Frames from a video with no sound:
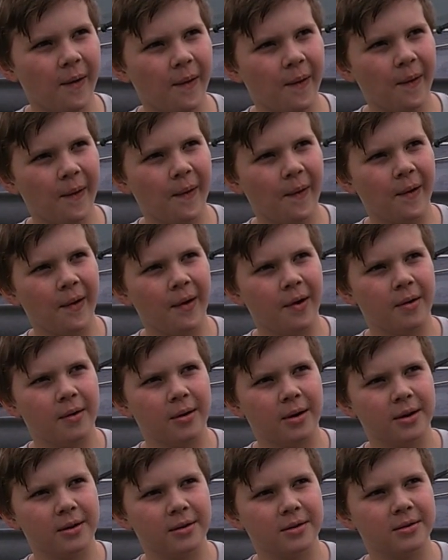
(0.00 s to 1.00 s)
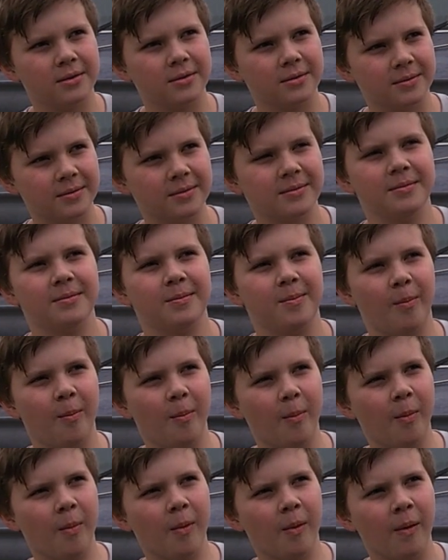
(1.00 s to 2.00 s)
Brussels sprouts with it.
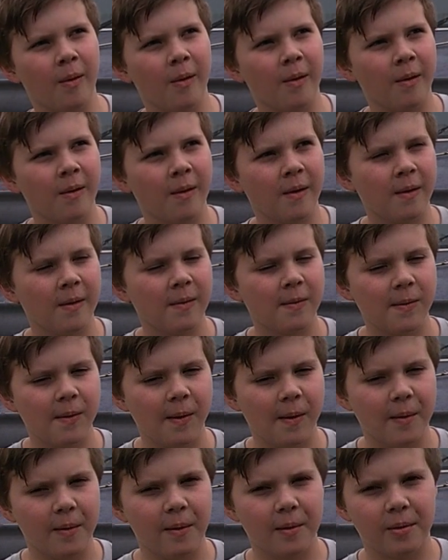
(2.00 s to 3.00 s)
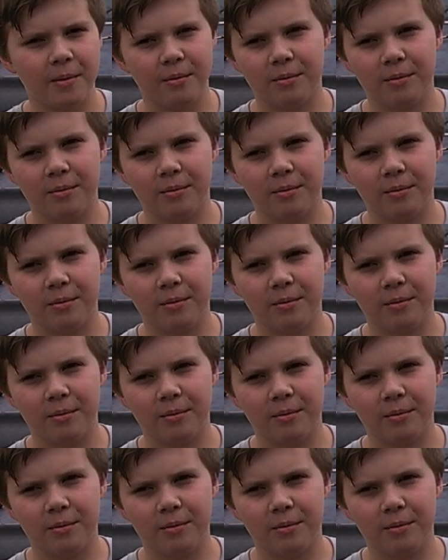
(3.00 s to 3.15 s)
You ain't never tried those, have you?